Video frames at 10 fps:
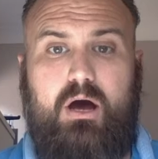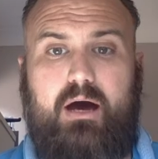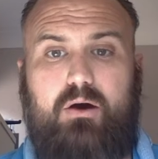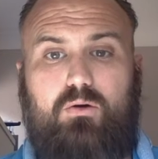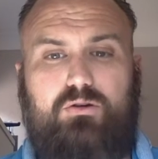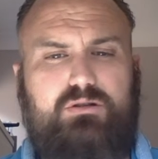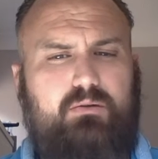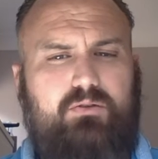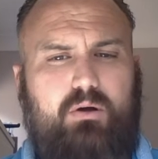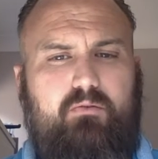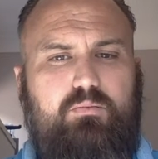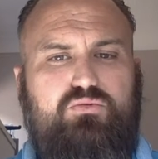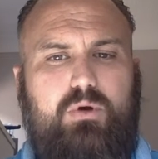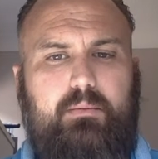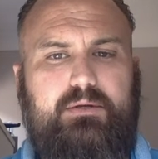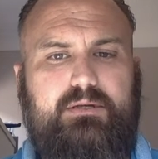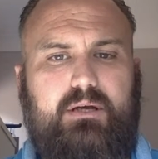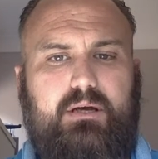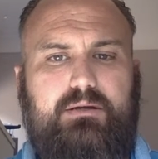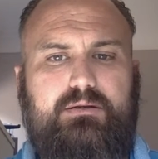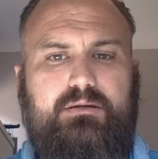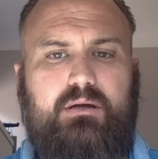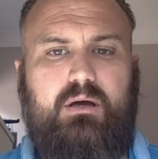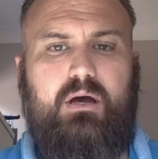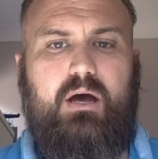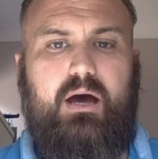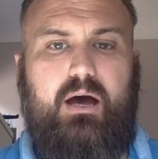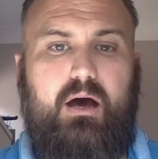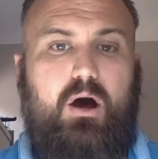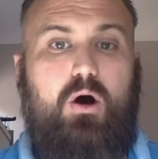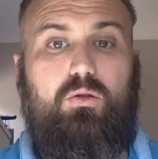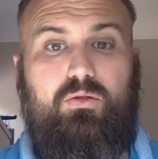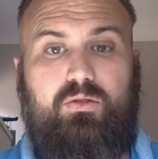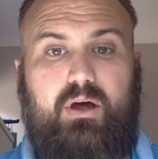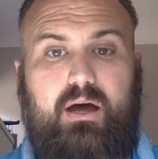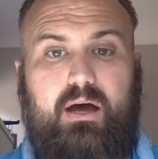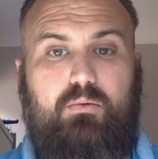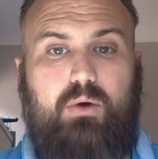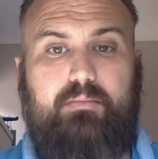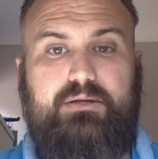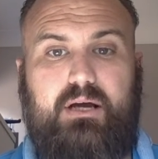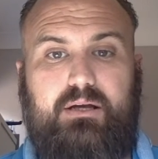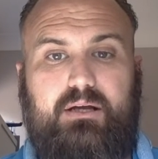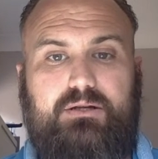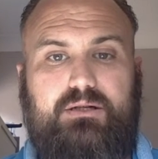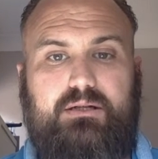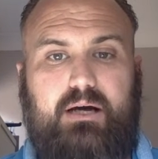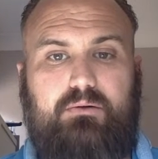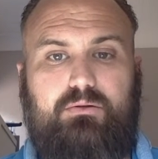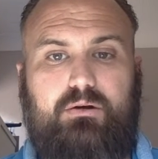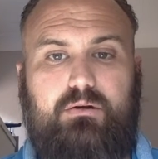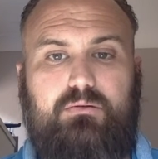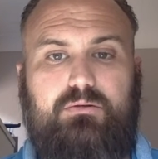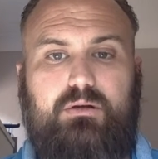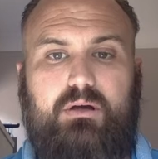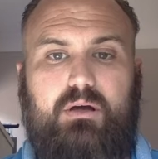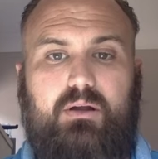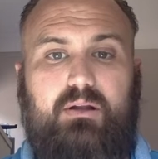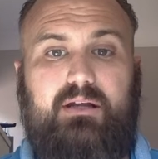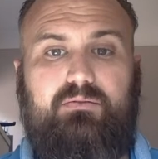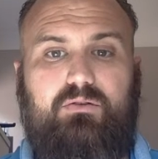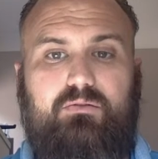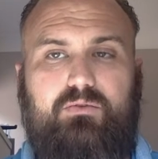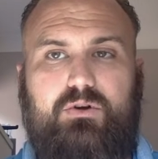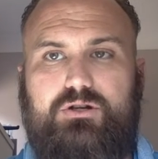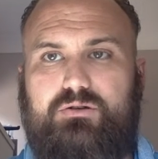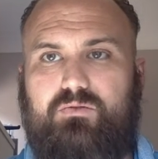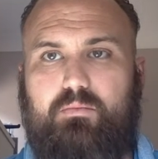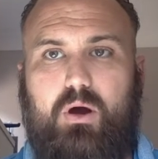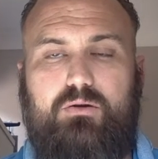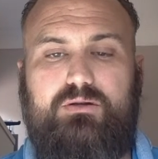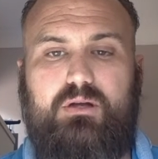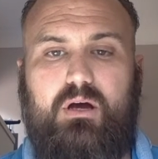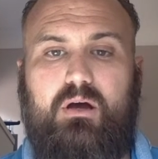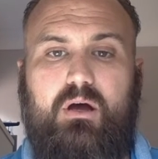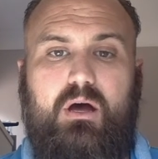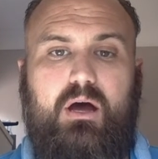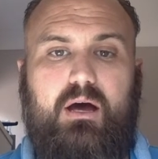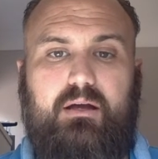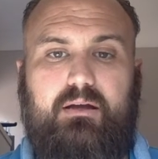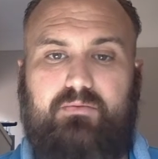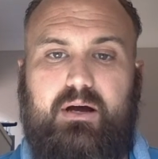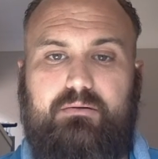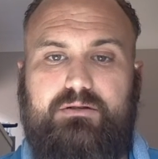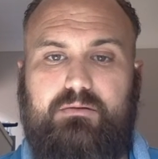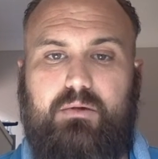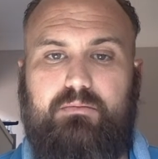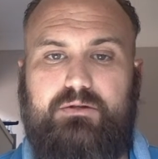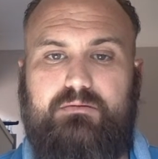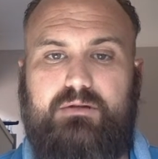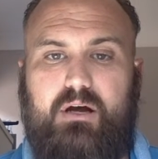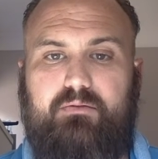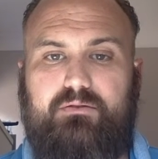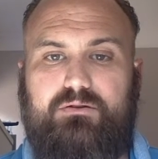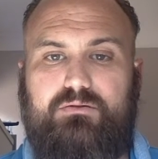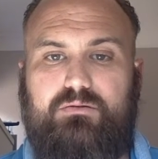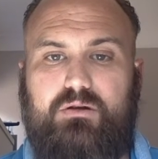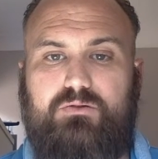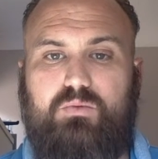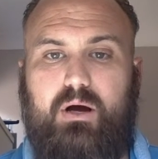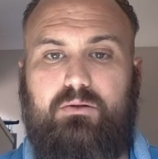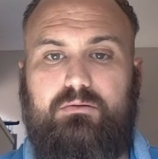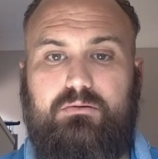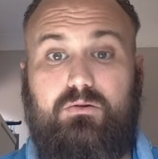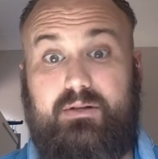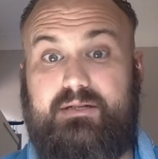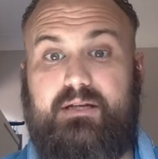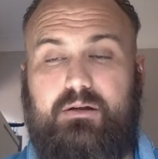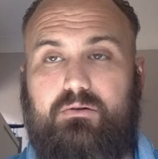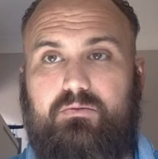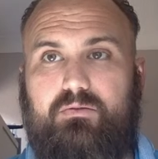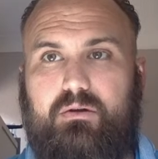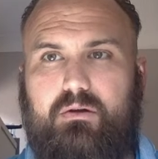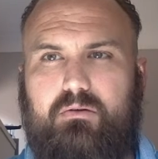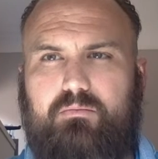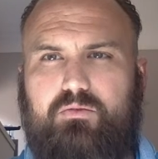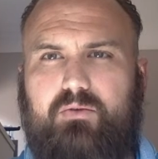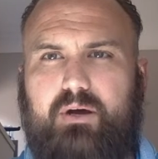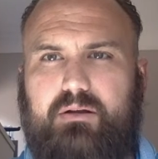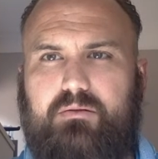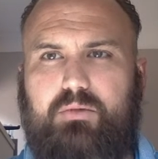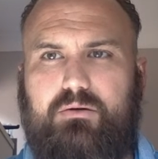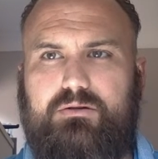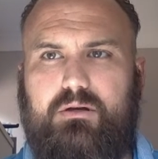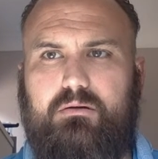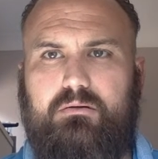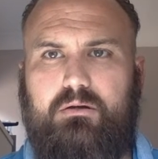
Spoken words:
Also, if you don't have a premises, on their website you can actually download a leaflet version of the poster and give that out to your members of staff as well, or instead of providing the poster.